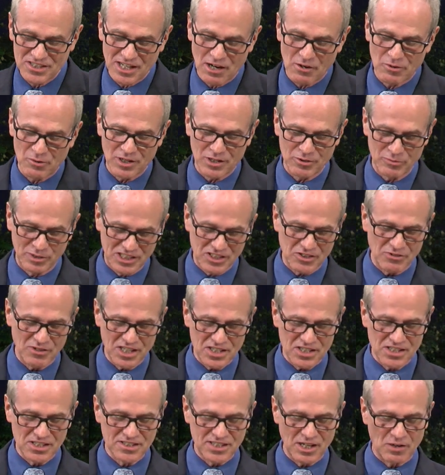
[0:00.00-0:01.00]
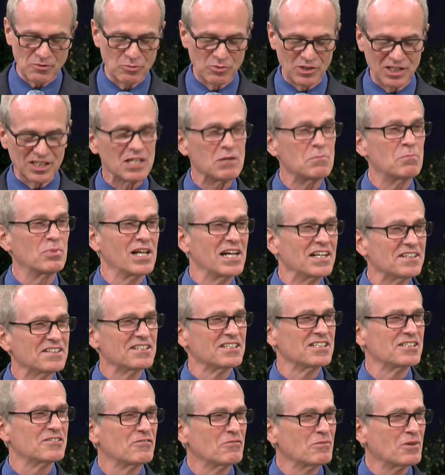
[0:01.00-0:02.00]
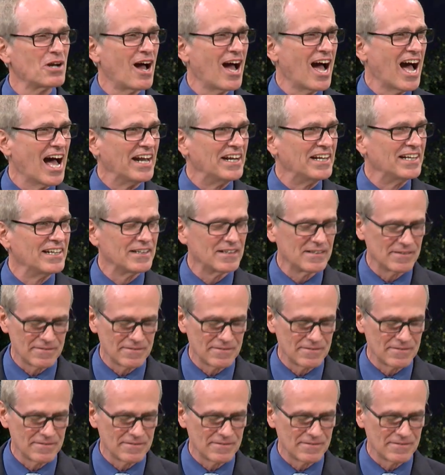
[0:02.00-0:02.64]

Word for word: our restrictions are really blessings from God.